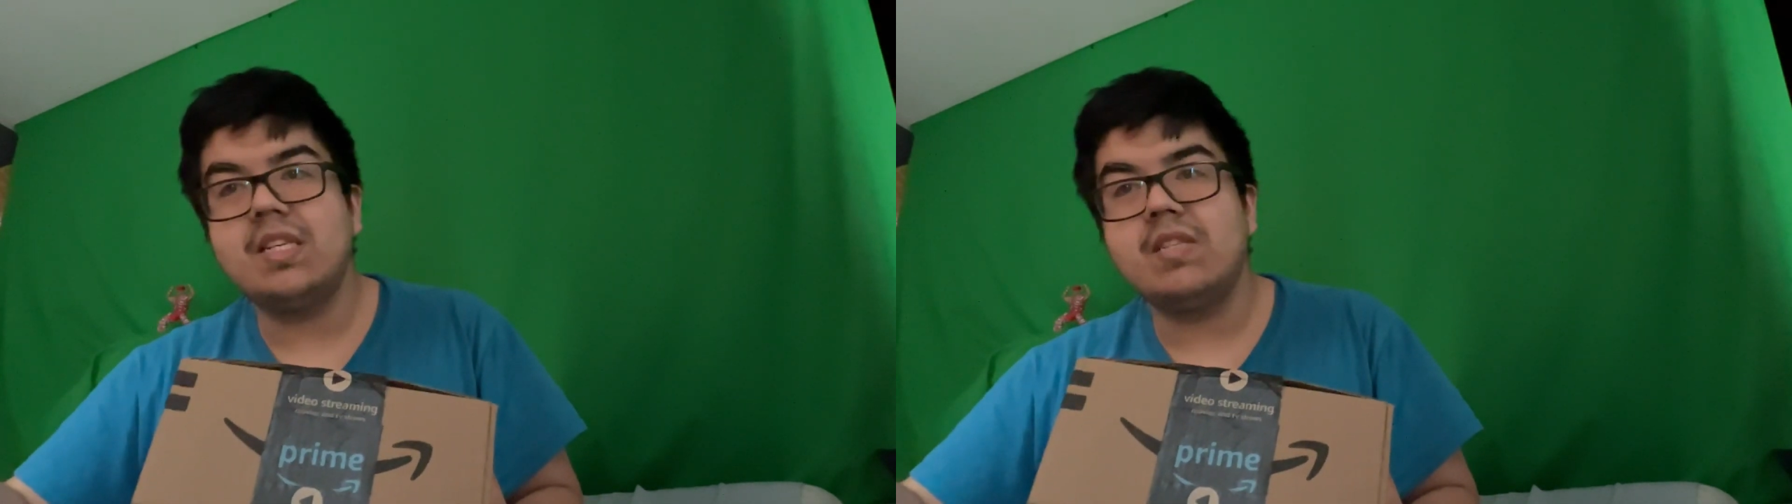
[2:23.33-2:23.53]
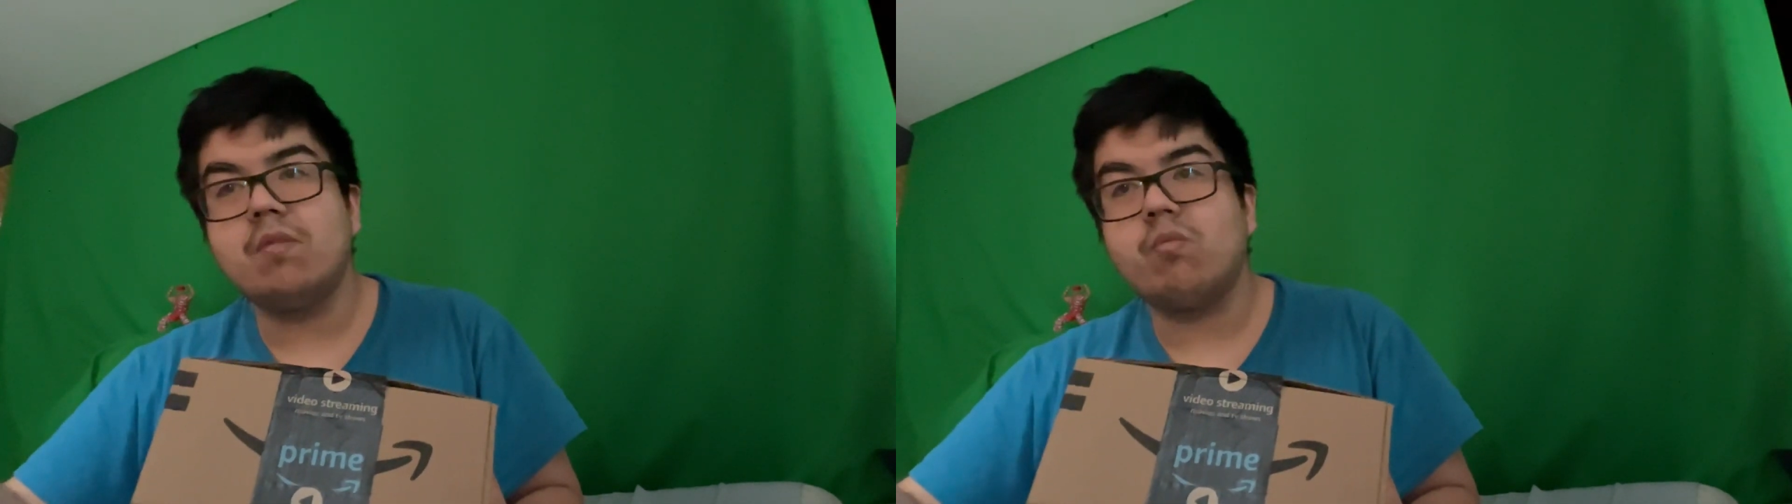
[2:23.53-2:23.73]

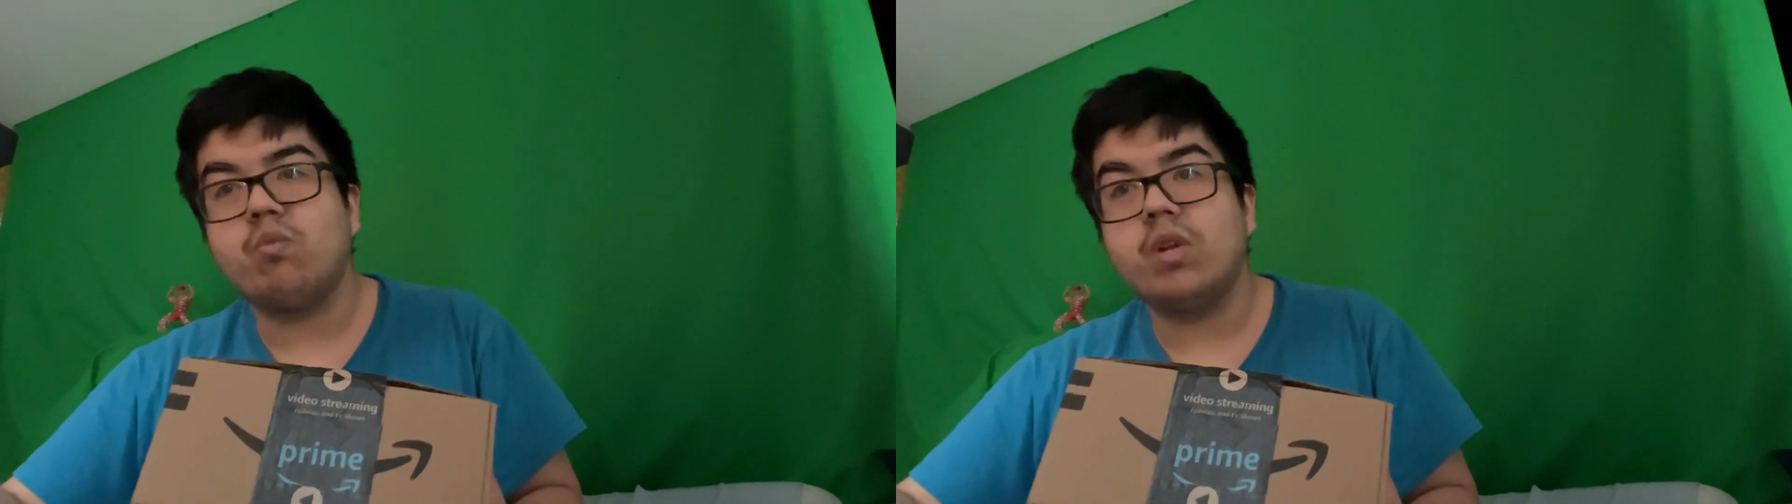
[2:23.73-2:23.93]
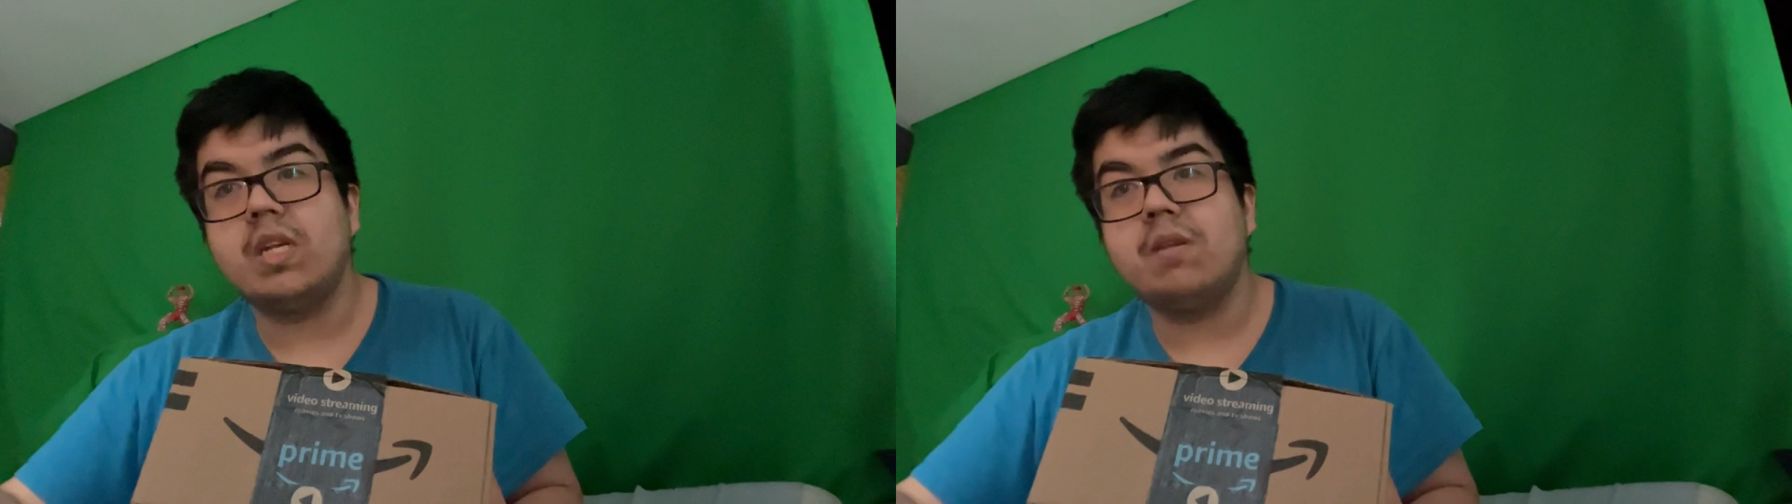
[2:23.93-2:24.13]
is a
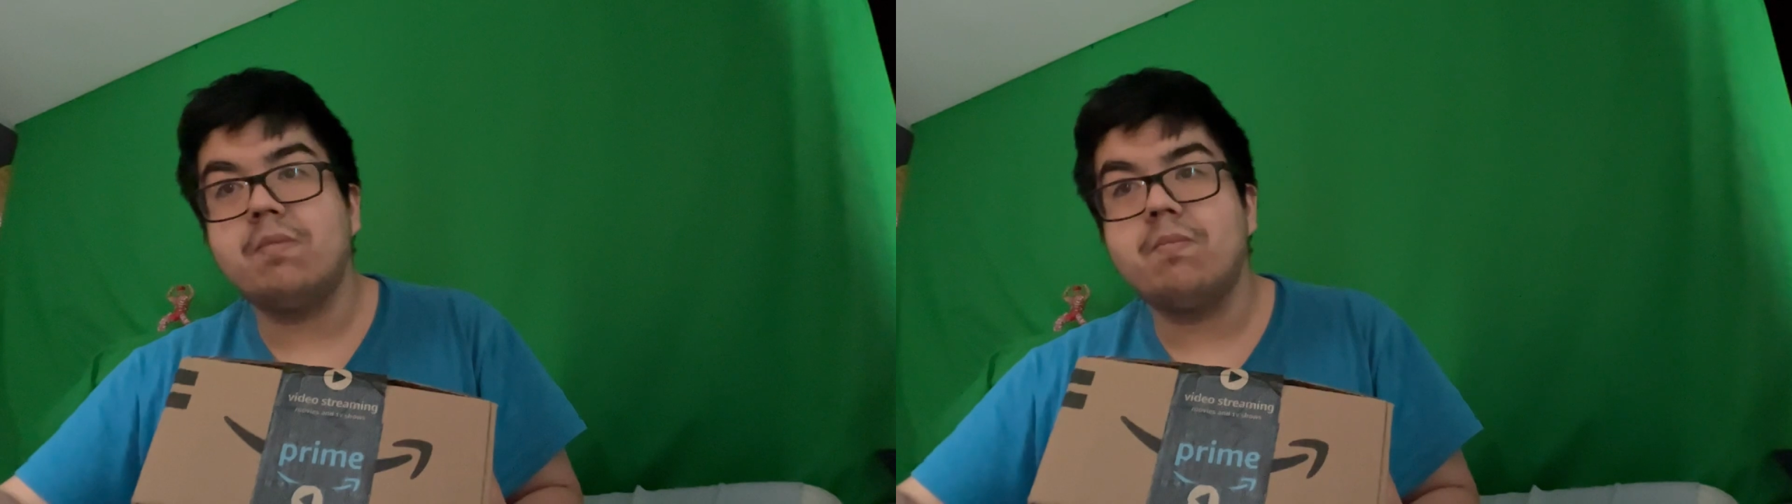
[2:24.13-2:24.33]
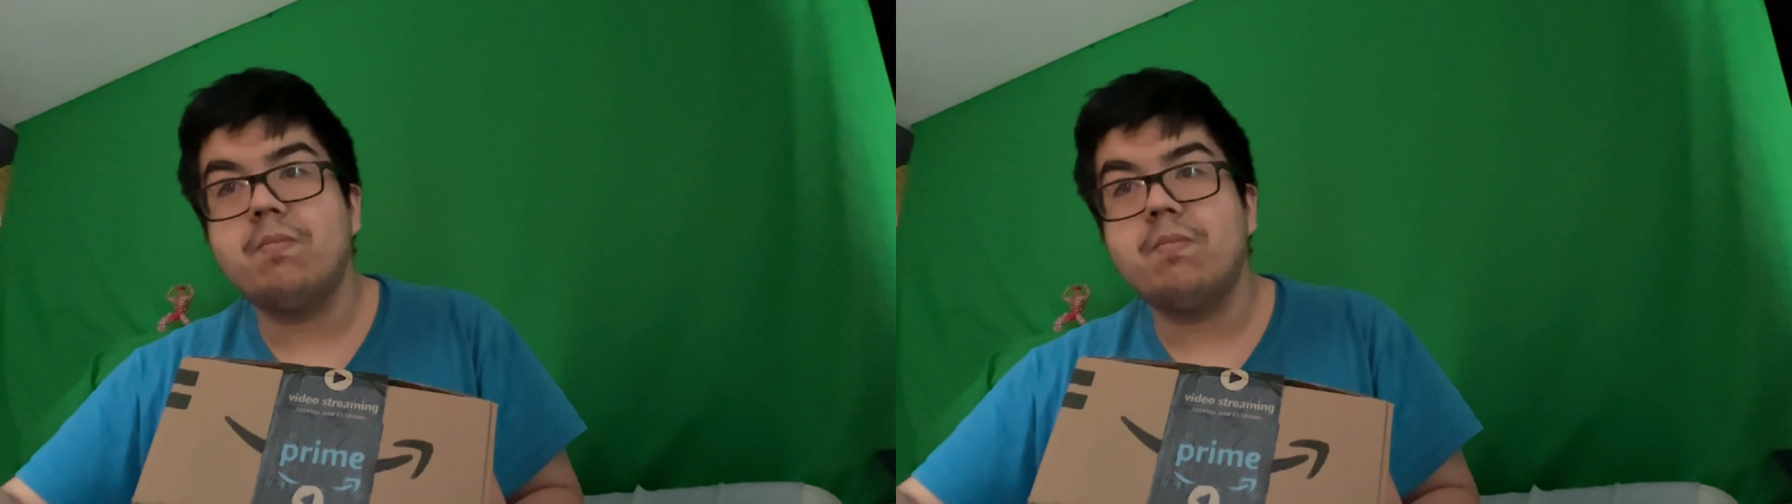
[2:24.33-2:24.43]
really